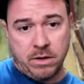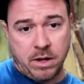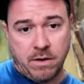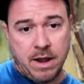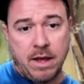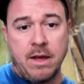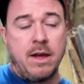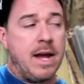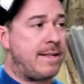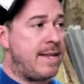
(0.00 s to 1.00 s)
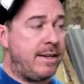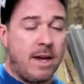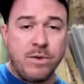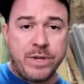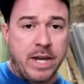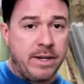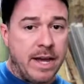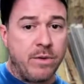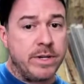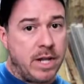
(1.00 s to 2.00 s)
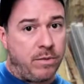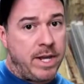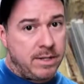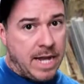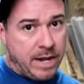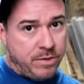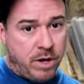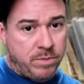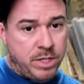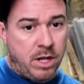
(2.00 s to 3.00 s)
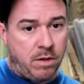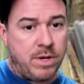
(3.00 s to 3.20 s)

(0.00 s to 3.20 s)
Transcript: All right. I think Dino is on his last ropes too.